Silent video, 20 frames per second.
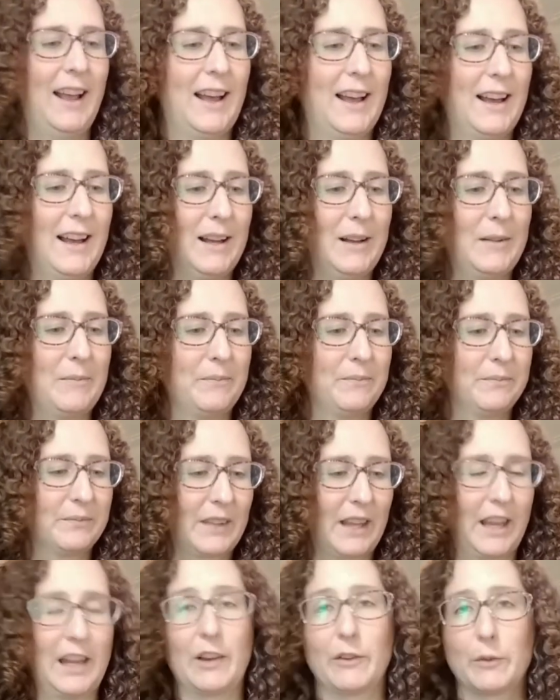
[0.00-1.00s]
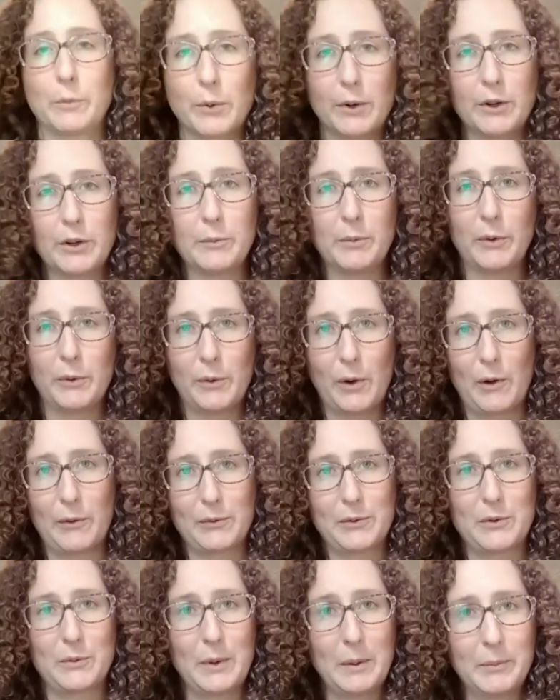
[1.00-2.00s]
and it's printable
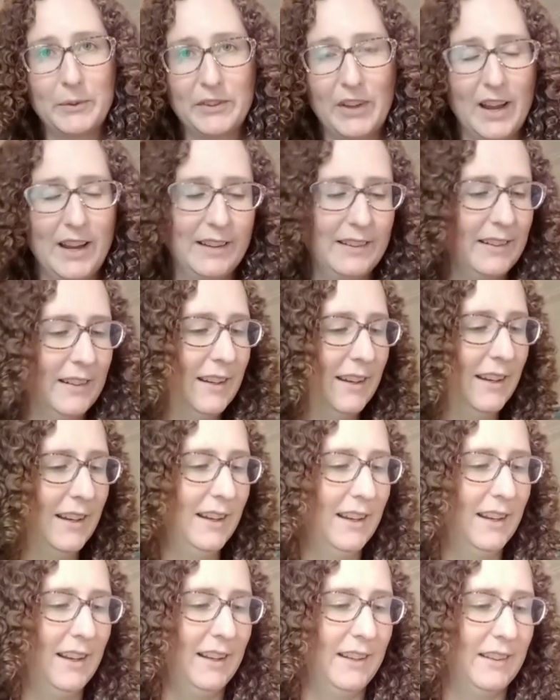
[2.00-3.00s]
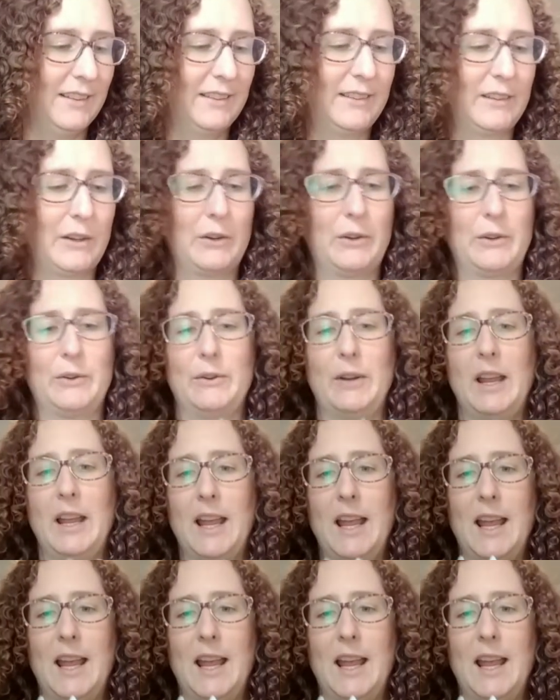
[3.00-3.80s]
off the website. So